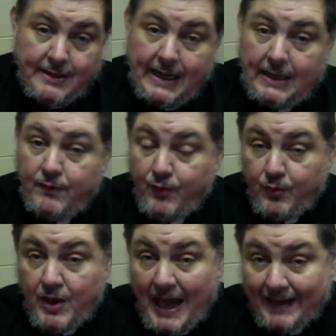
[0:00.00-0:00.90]
And if
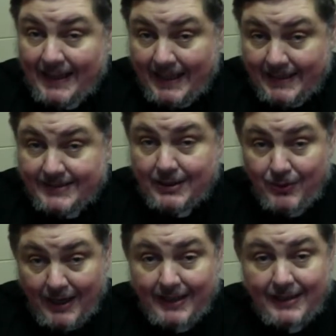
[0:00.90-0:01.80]
you had kids and
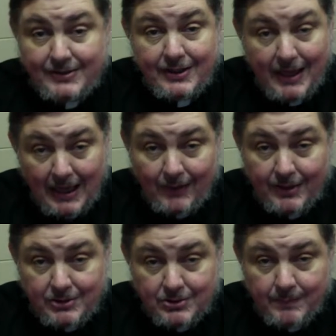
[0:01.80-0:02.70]
grandkids in
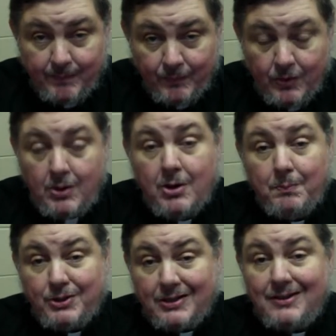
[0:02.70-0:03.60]
college,
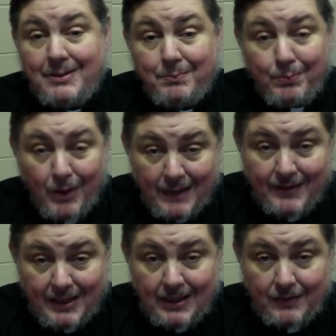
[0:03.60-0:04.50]
particularly in
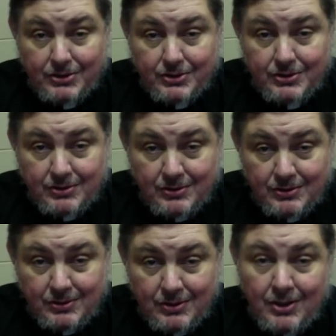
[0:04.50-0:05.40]
private colleges,
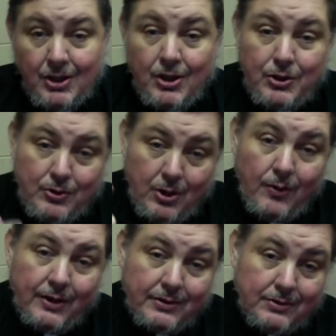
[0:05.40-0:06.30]
you know
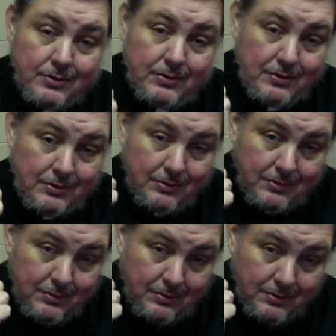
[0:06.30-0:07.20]
that
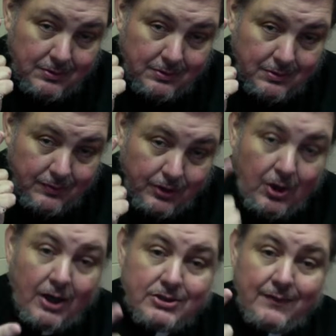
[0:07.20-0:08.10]
the
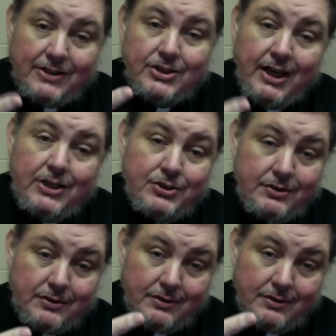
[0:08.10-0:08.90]
cost of education